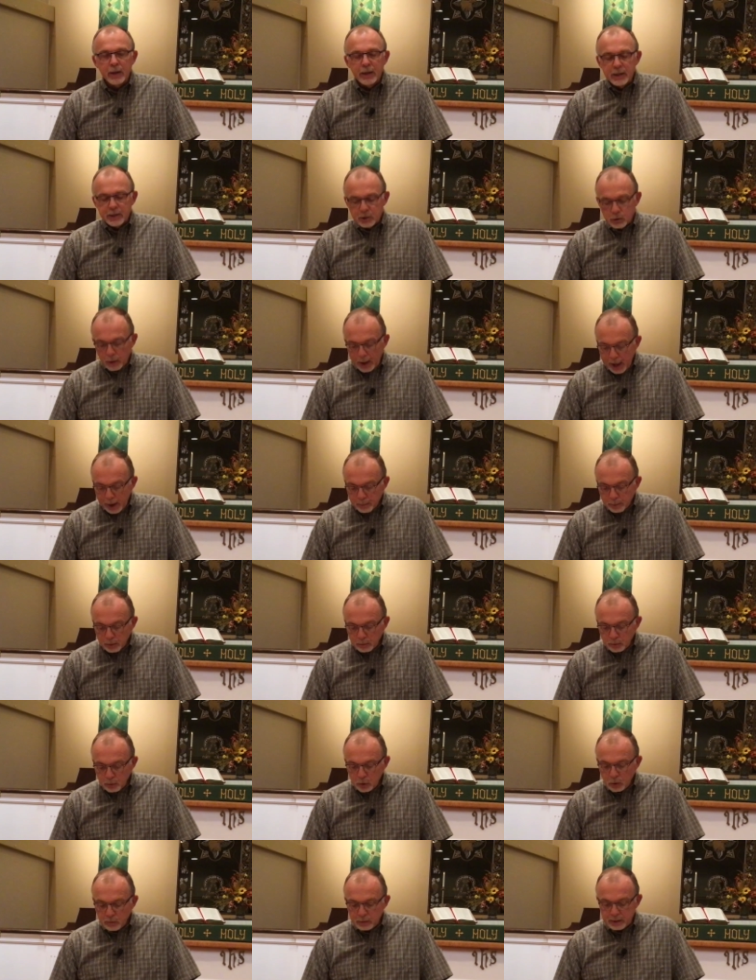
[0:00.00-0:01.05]
So Abram
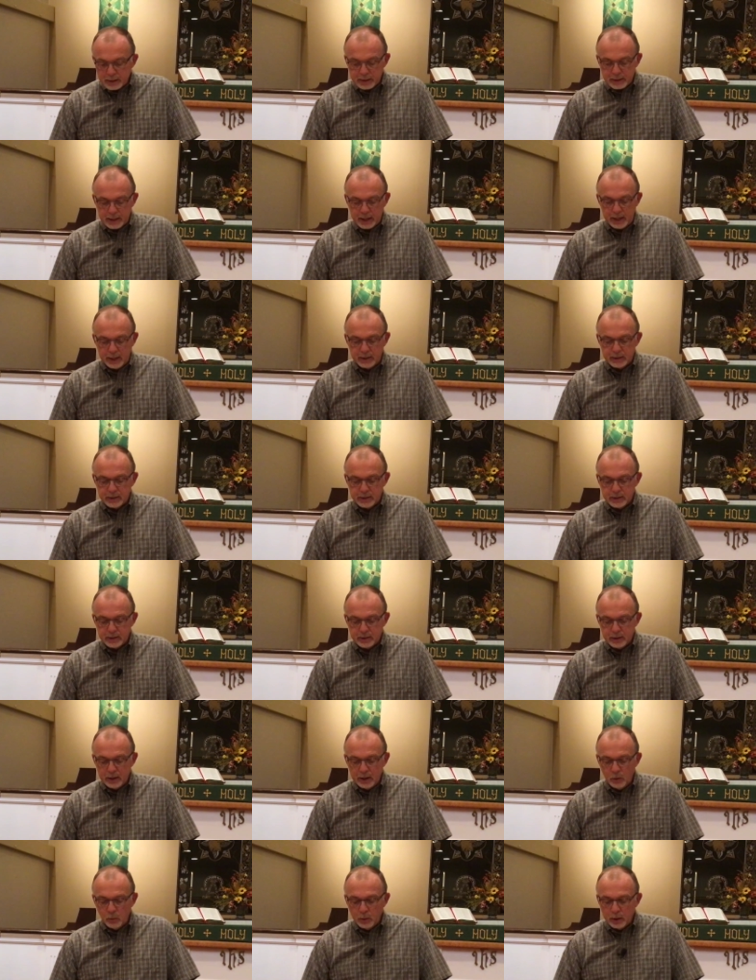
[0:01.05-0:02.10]
moved his tents
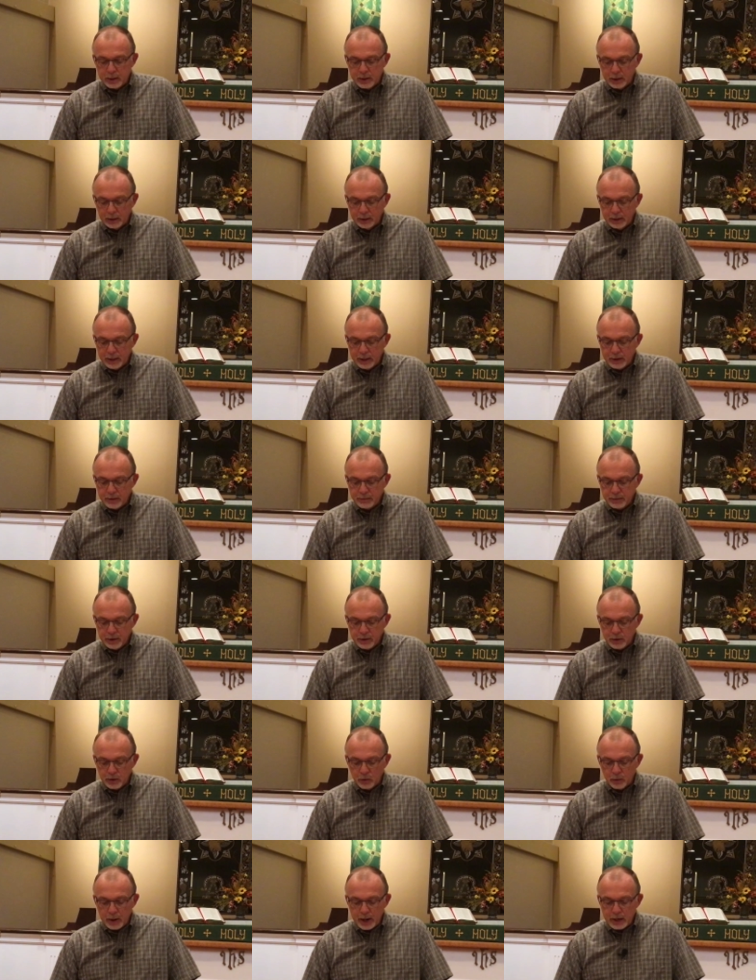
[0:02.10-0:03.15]
and went to live near
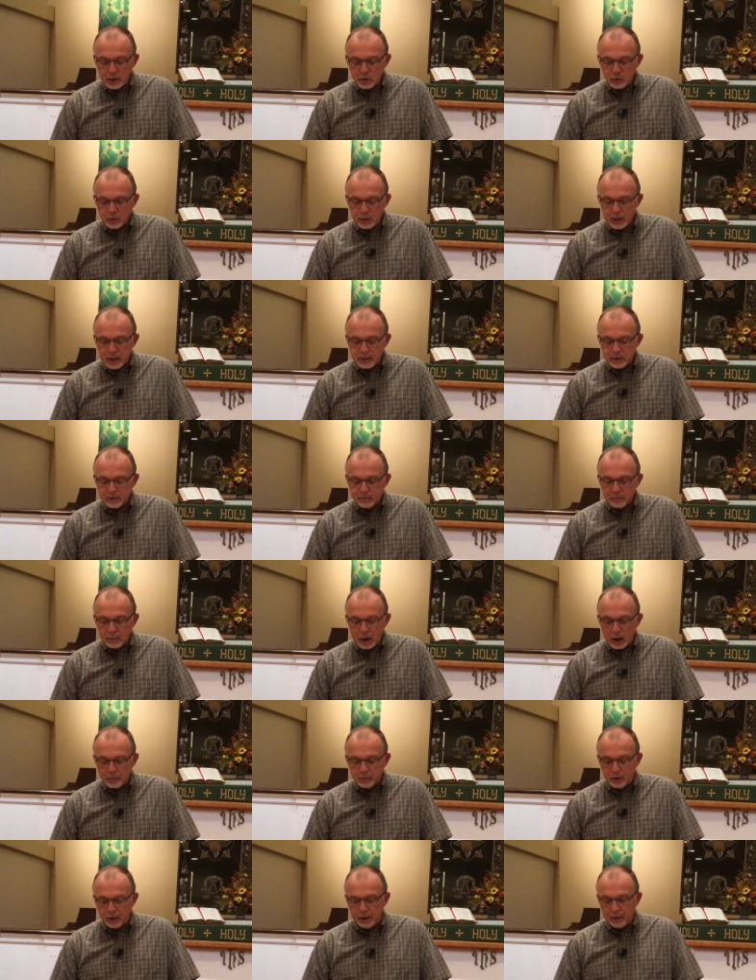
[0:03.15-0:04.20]
the great trees of
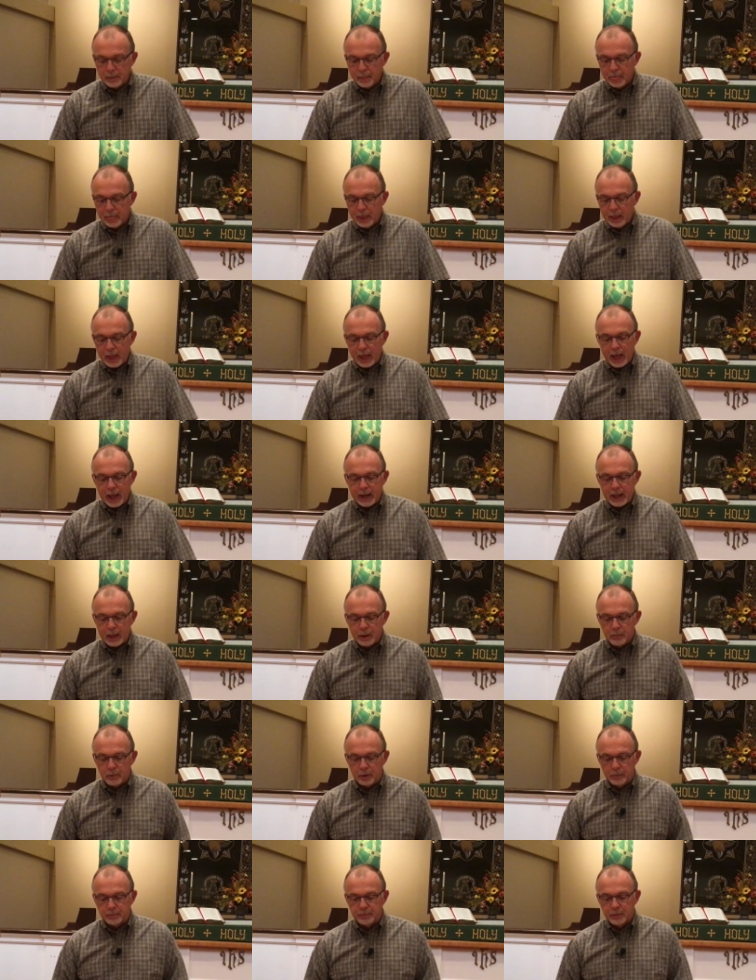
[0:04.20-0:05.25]
Mamre at
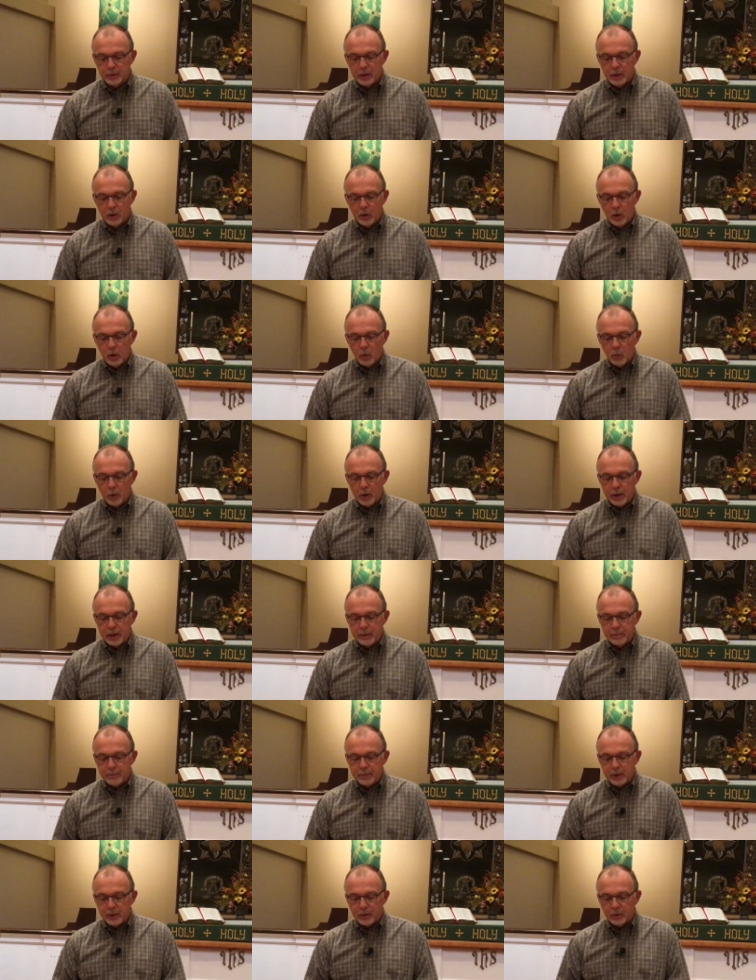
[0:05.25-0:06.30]
Hebron, where he
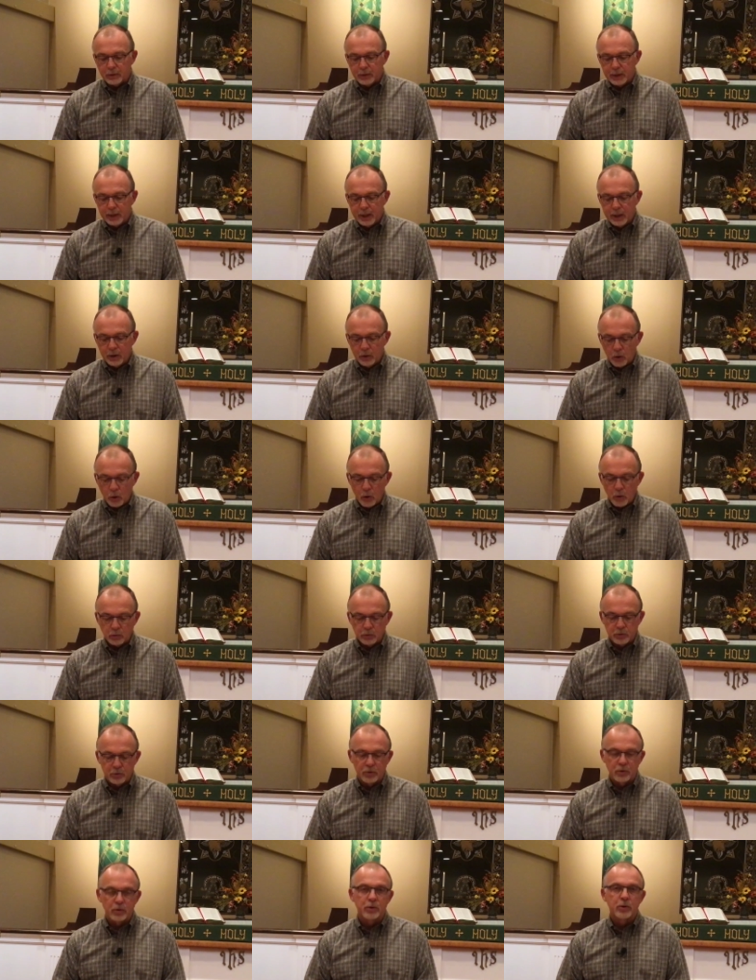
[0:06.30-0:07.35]
built an
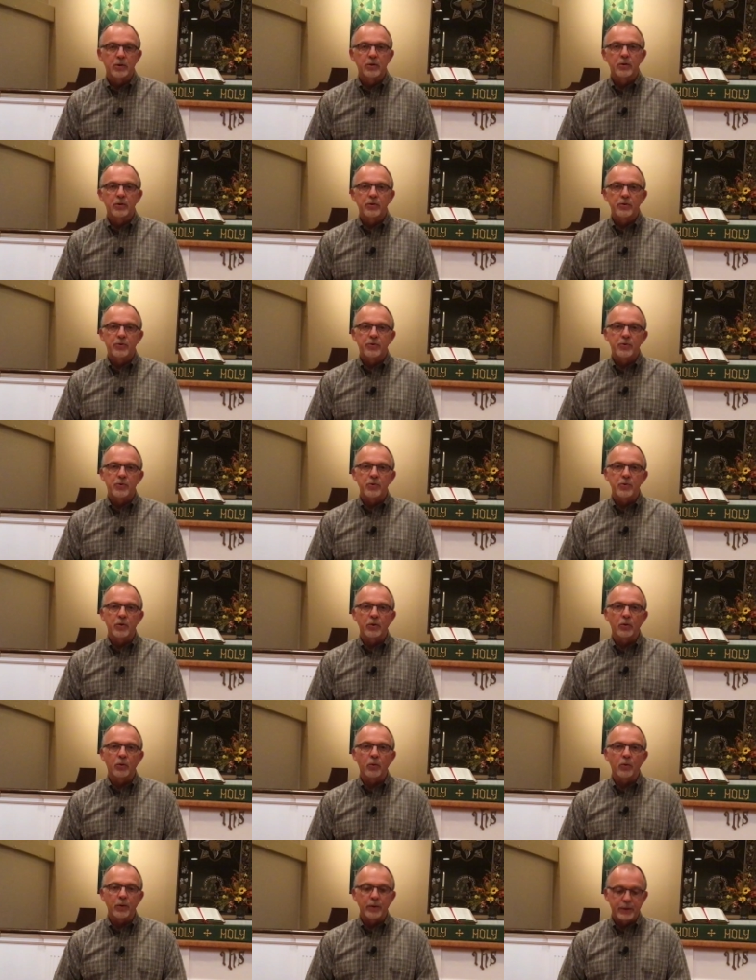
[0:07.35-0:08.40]
altar to the
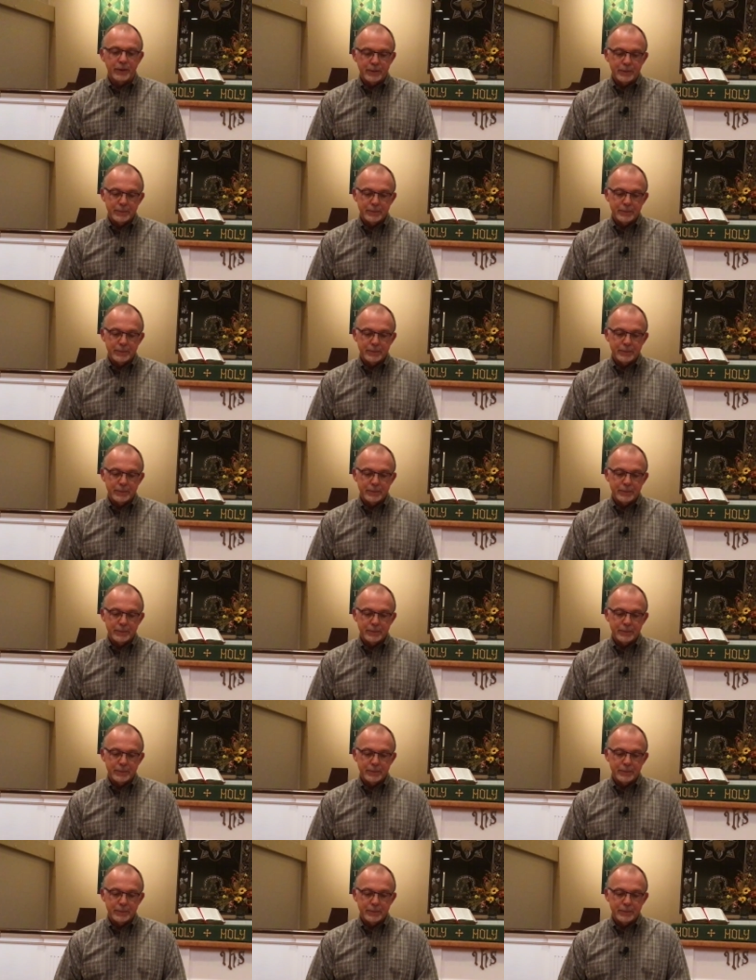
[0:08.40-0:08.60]
Lord.